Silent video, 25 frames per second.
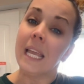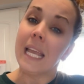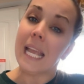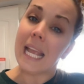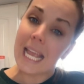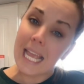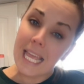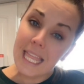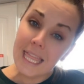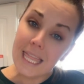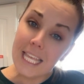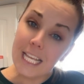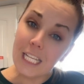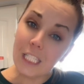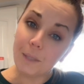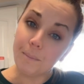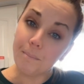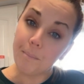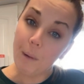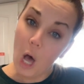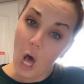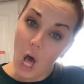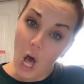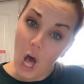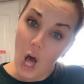In this
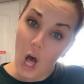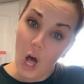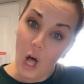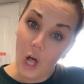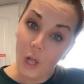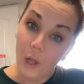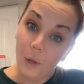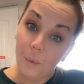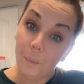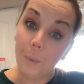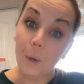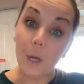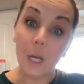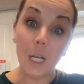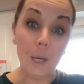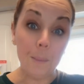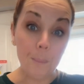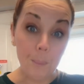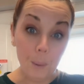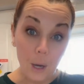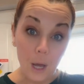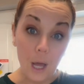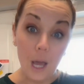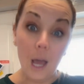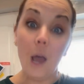bowl, we're going to
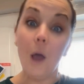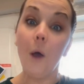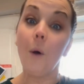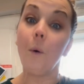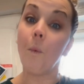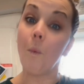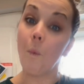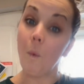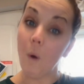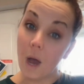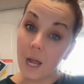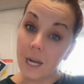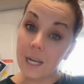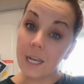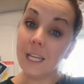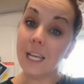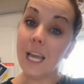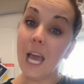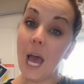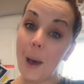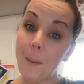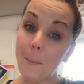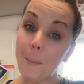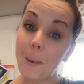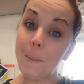put 1
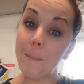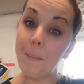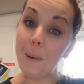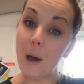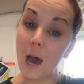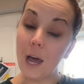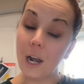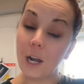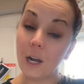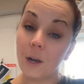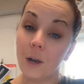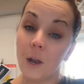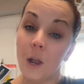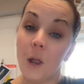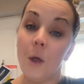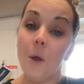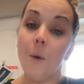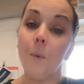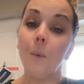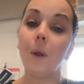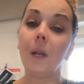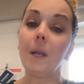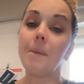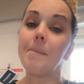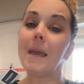cup of butter.
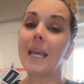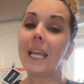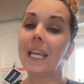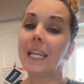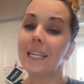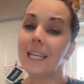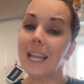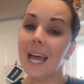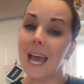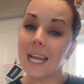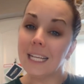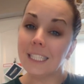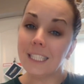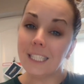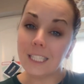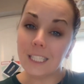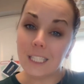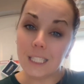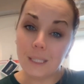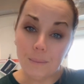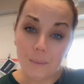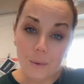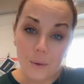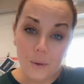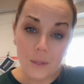We're going to make it nice and
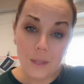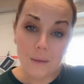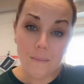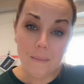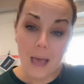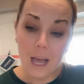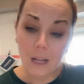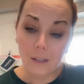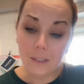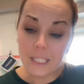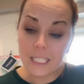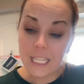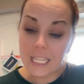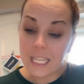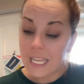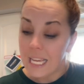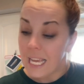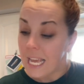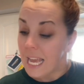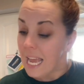smooth and melty.